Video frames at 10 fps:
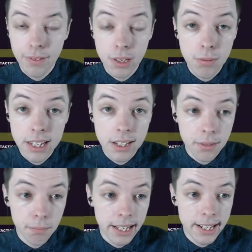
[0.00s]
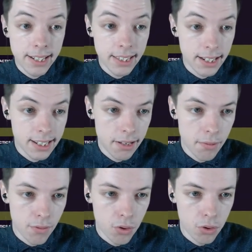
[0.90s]
decent players in that team, of
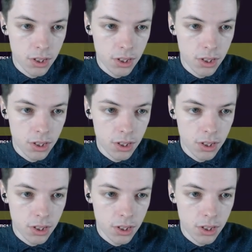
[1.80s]
course.